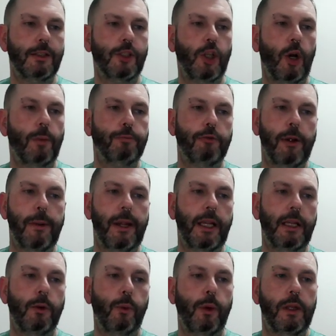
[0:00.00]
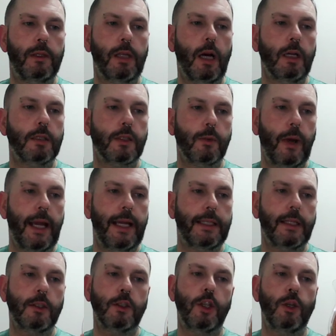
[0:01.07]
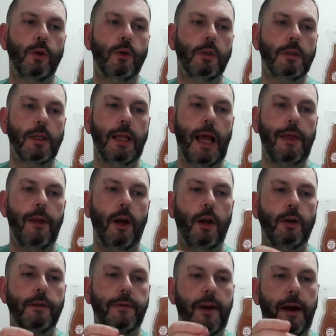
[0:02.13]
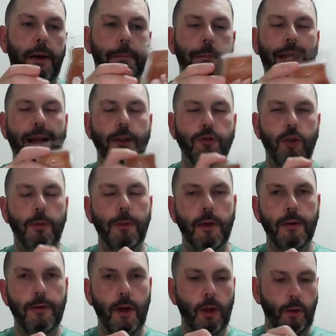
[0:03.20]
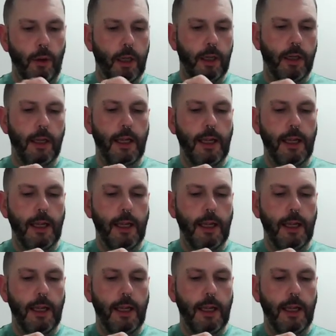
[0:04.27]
shop brimming with dark suede and tooled leather over a backdrop of oak.